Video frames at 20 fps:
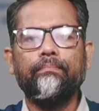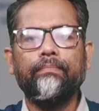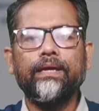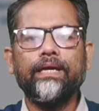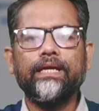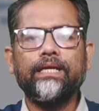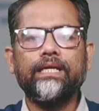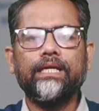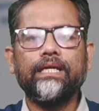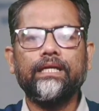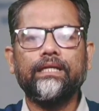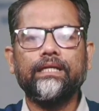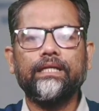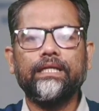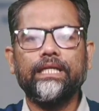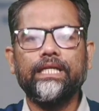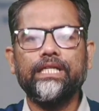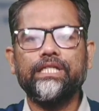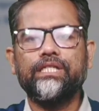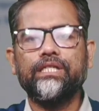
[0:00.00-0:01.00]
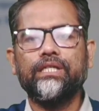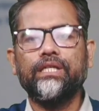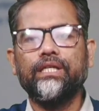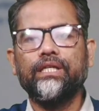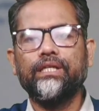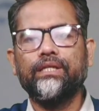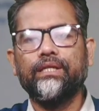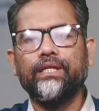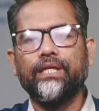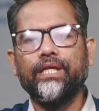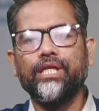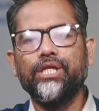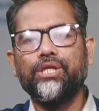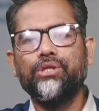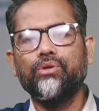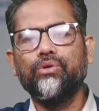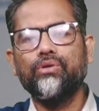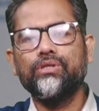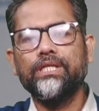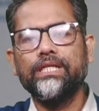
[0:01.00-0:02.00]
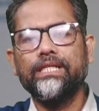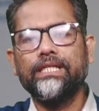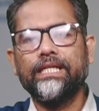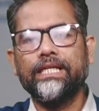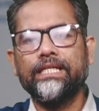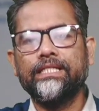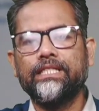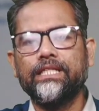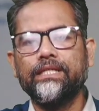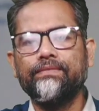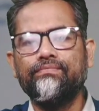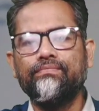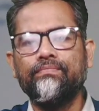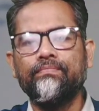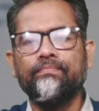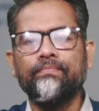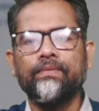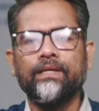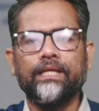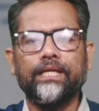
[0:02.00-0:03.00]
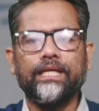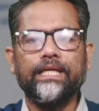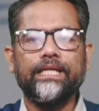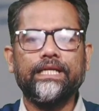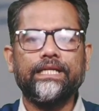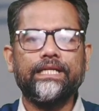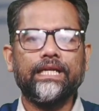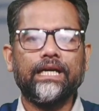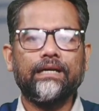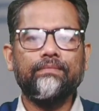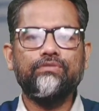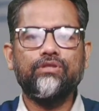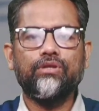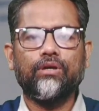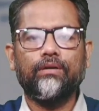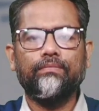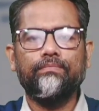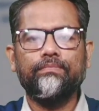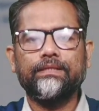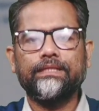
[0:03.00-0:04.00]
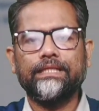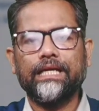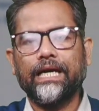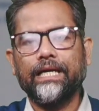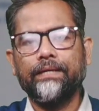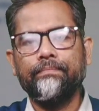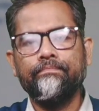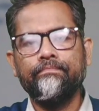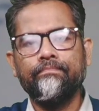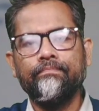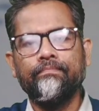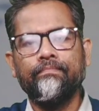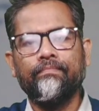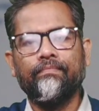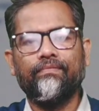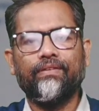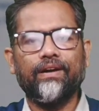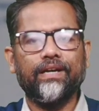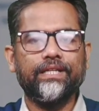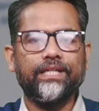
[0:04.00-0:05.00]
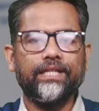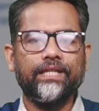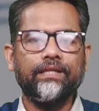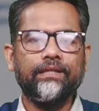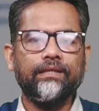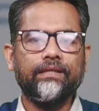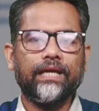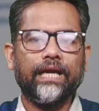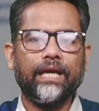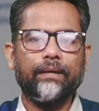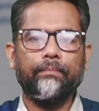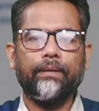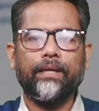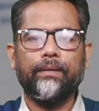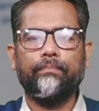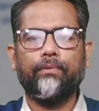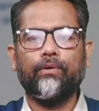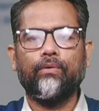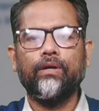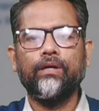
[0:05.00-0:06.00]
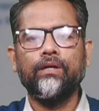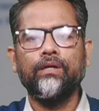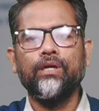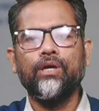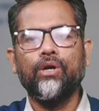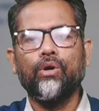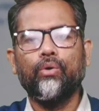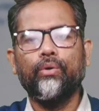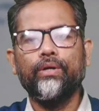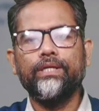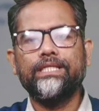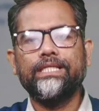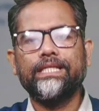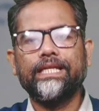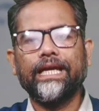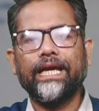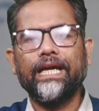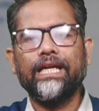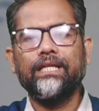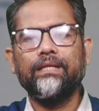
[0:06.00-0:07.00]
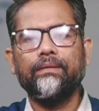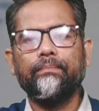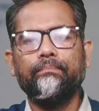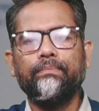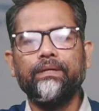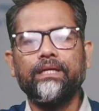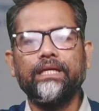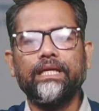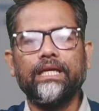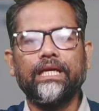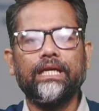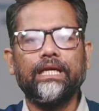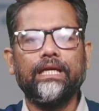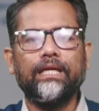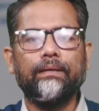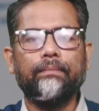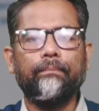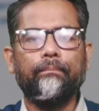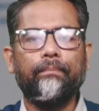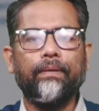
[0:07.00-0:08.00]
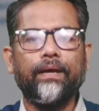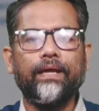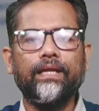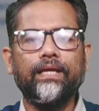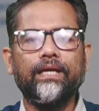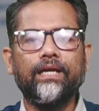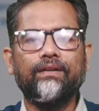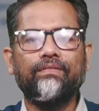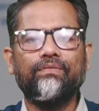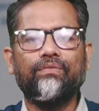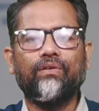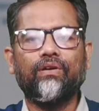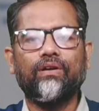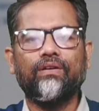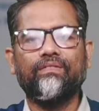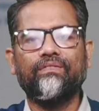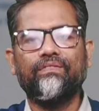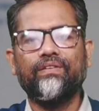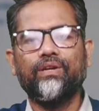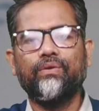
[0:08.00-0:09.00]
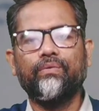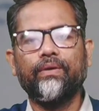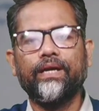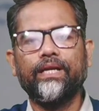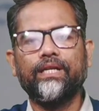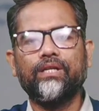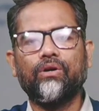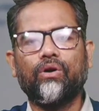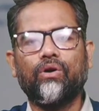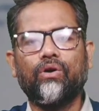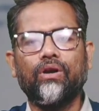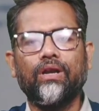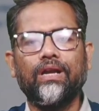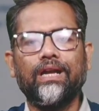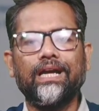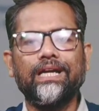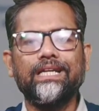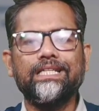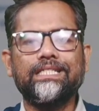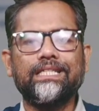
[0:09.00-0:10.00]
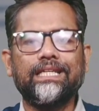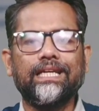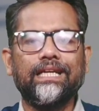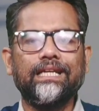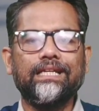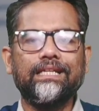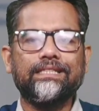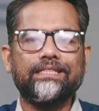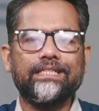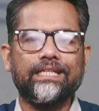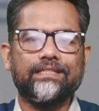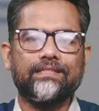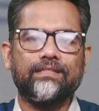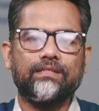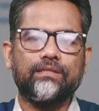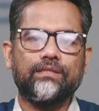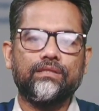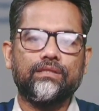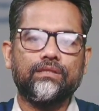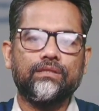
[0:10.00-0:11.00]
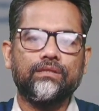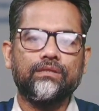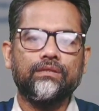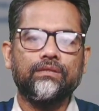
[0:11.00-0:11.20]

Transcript: make it resource intensive in terms of time, funding, and manpower, which can be a barrier for frequent or large scale sessions,